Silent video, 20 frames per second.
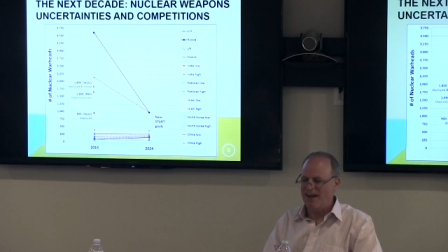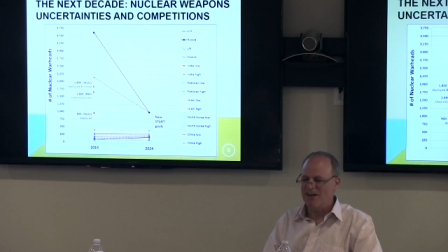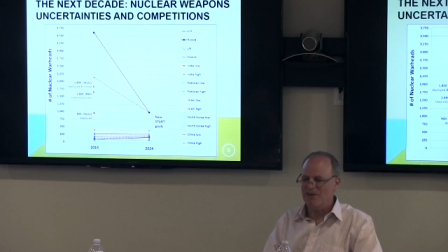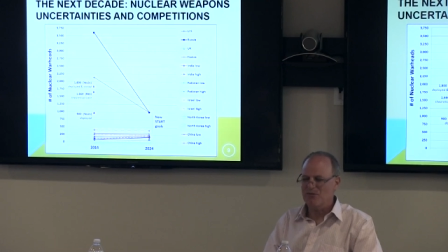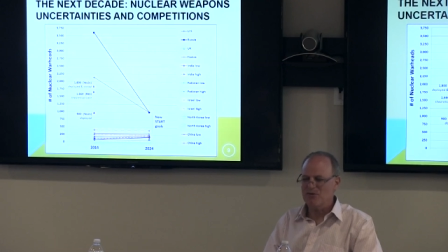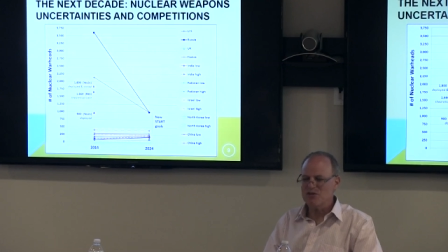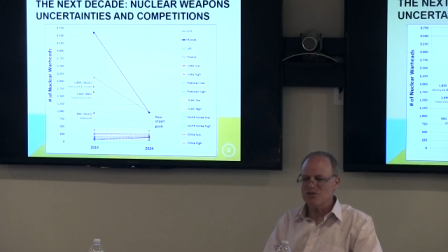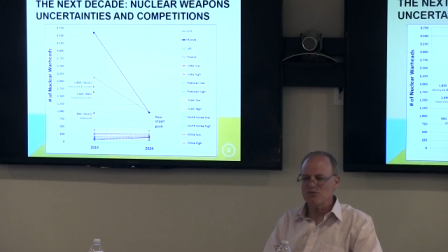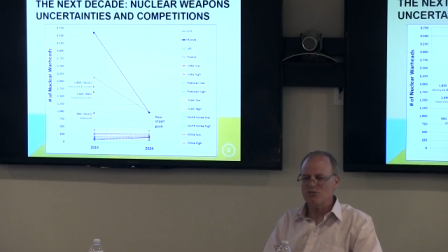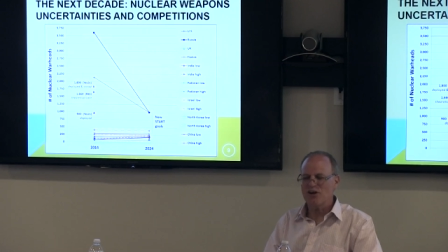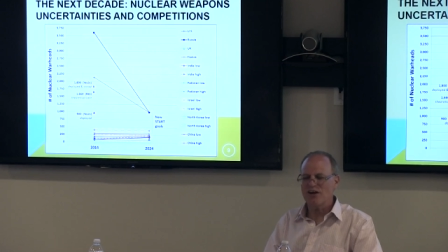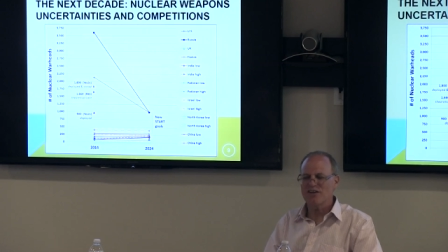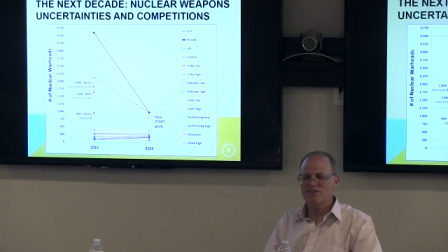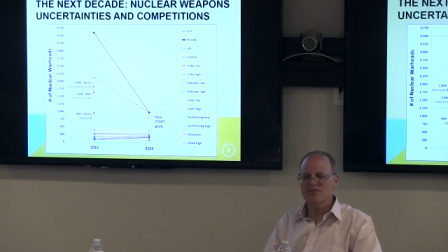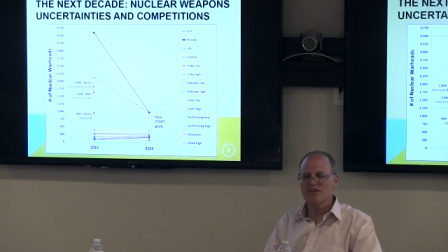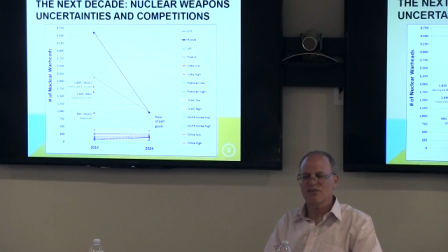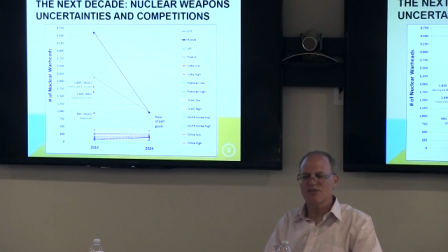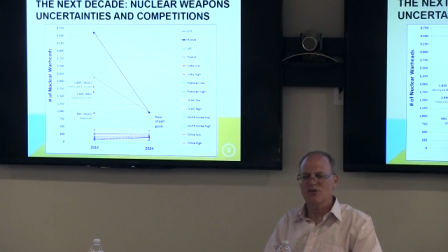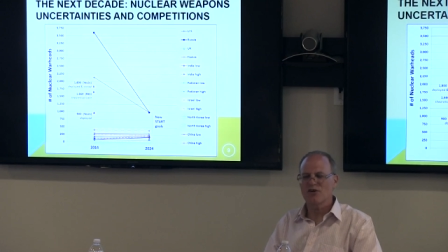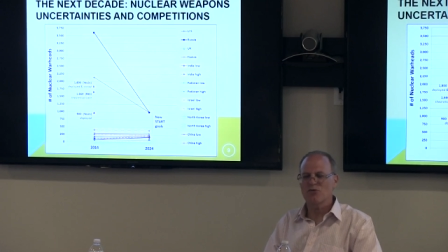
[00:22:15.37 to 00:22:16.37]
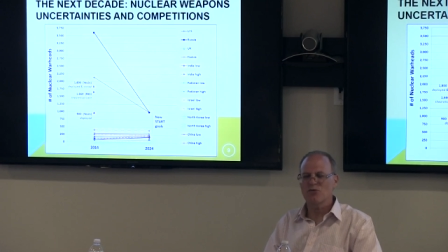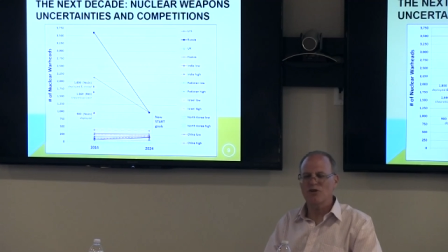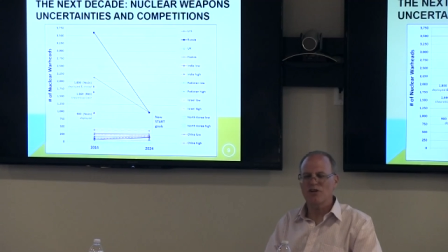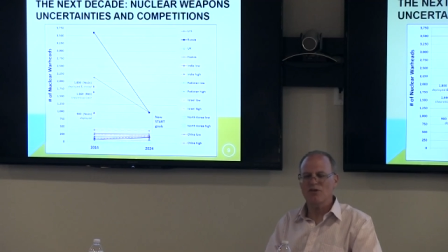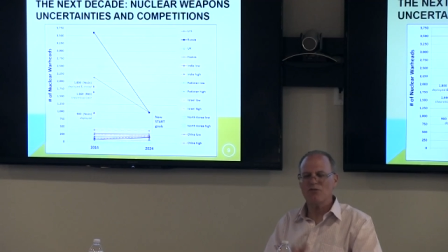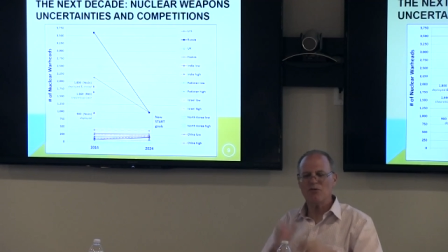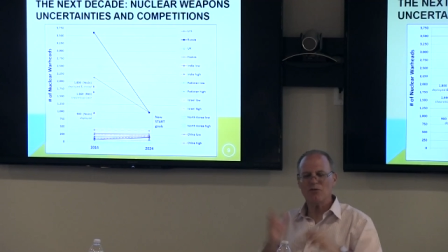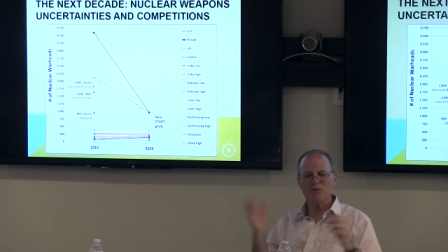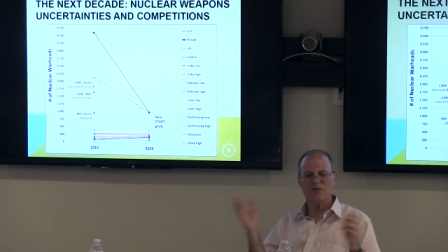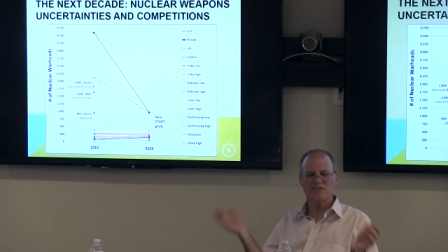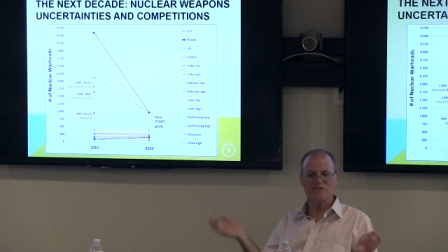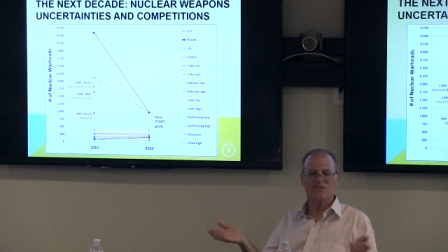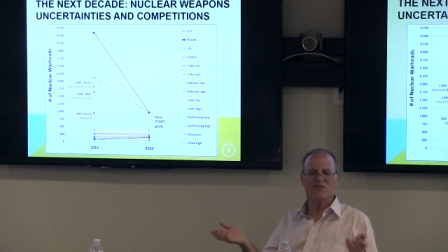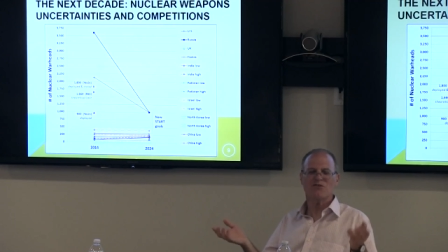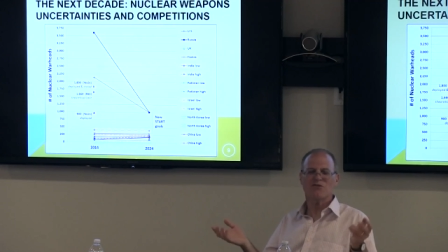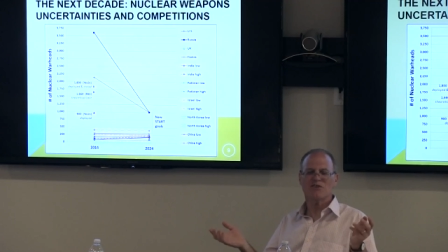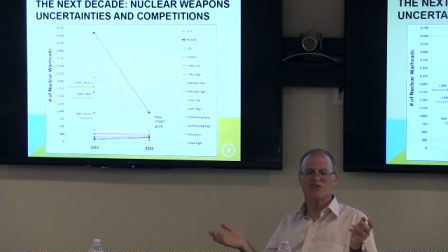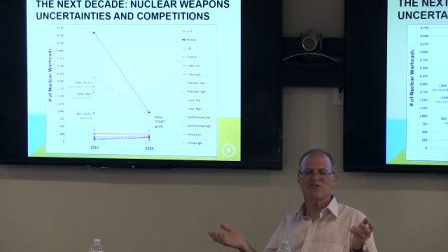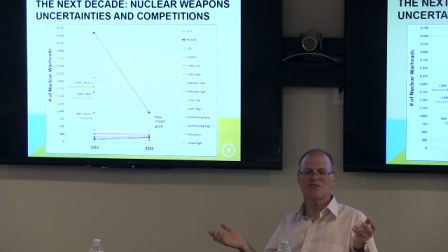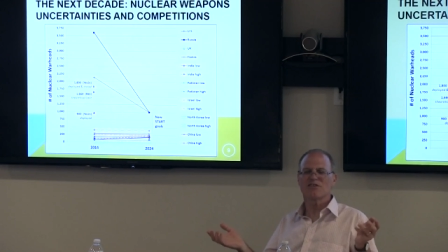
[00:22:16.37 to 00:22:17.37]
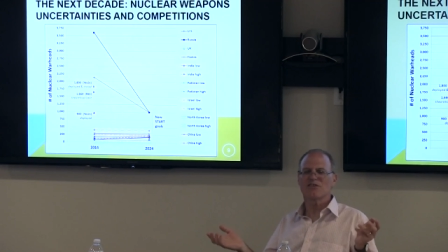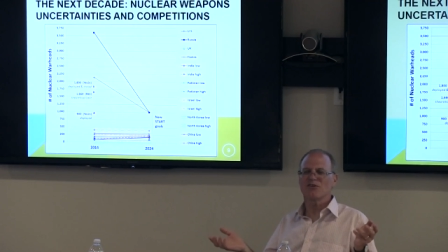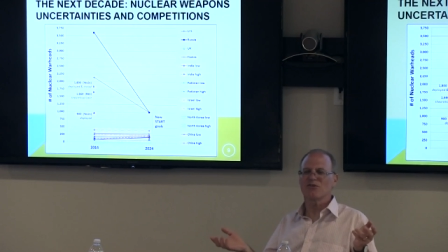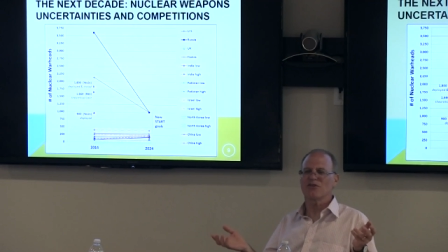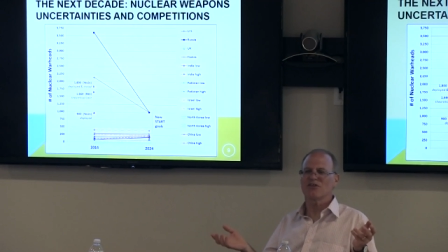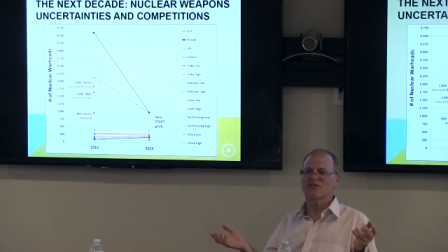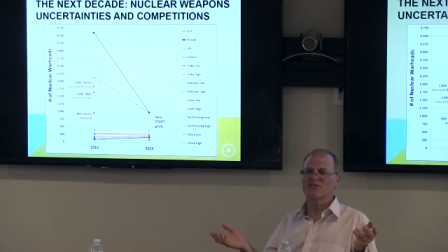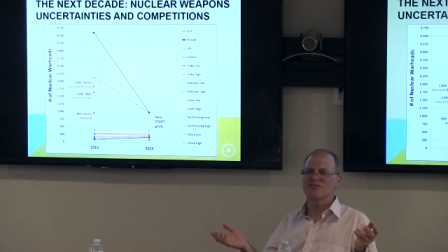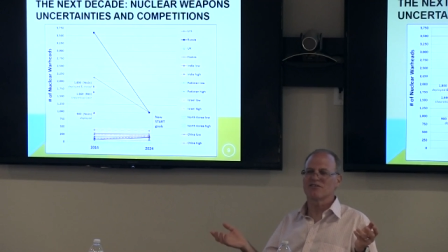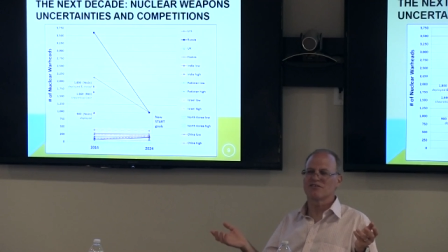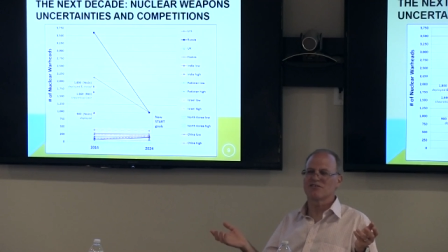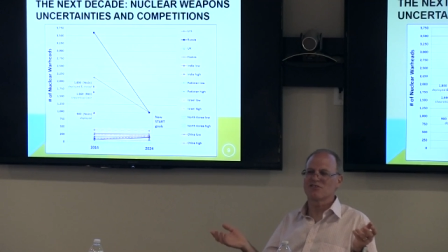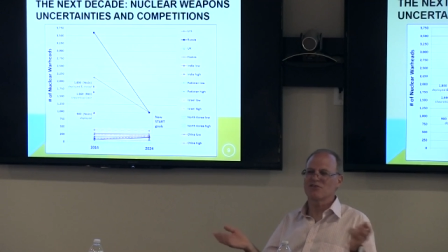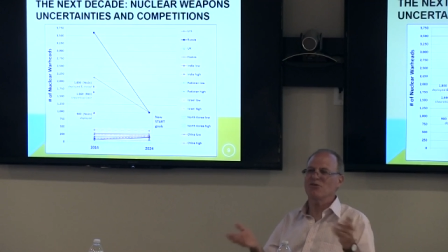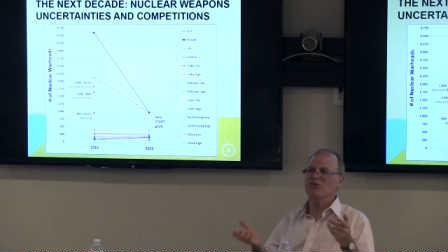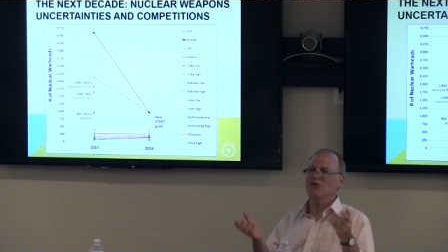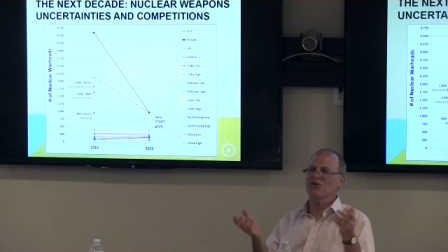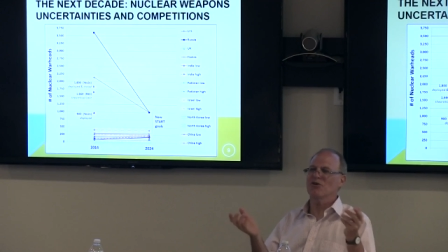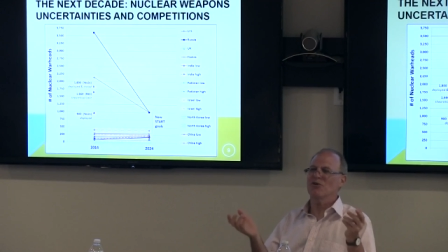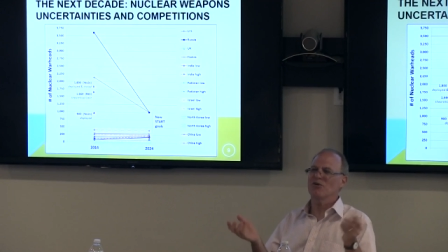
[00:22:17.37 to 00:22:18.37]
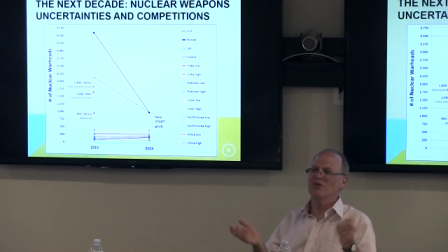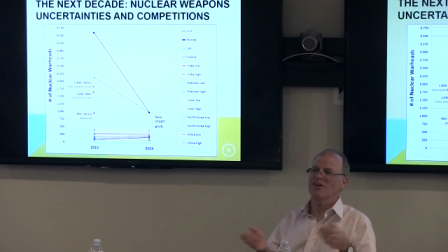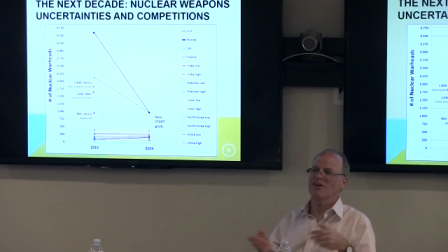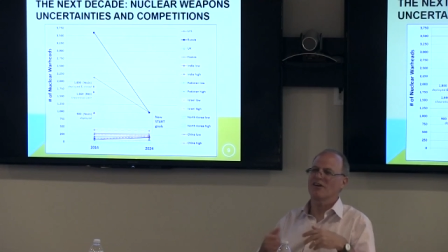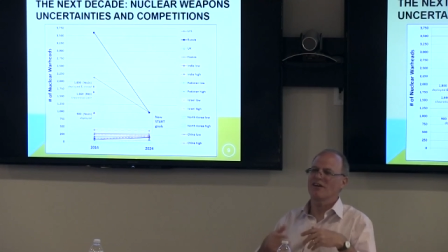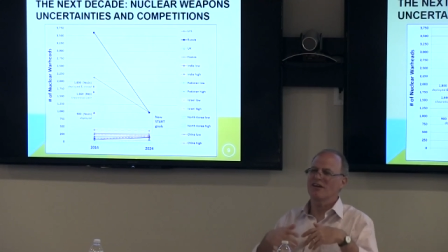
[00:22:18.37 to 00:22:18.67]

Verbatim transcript: And the reason why is I thought, well, everybody's interested in going to zero,